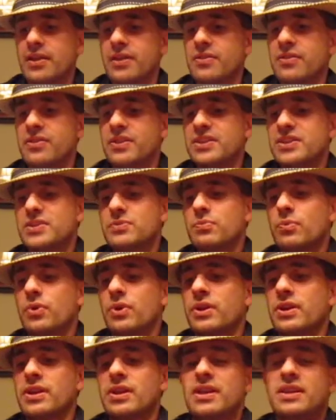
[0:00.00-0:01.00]
This
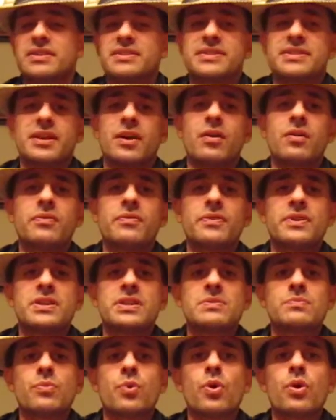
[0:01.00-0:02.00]
one itself
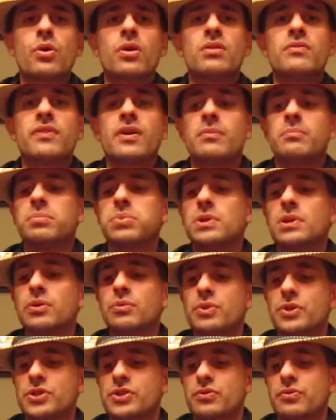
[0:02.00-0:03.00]
is more of a
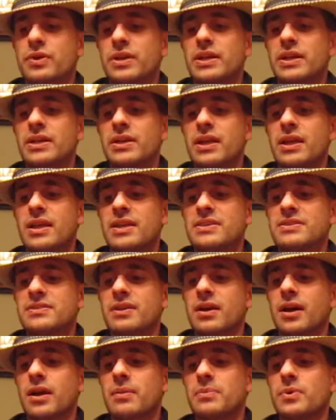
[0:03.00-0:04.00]
bluish green, as
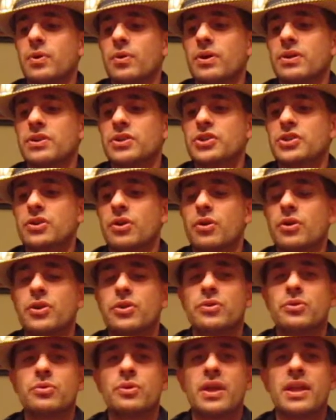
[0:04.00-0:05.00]
I'm going to show
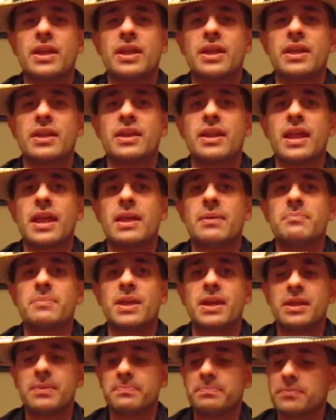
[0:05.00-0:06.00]
you in a
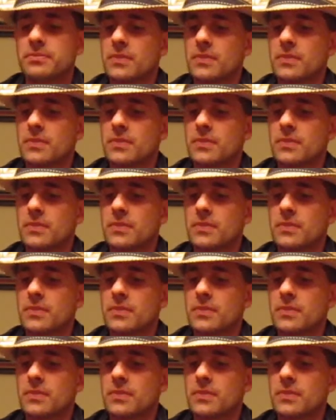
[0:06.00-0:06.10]
minute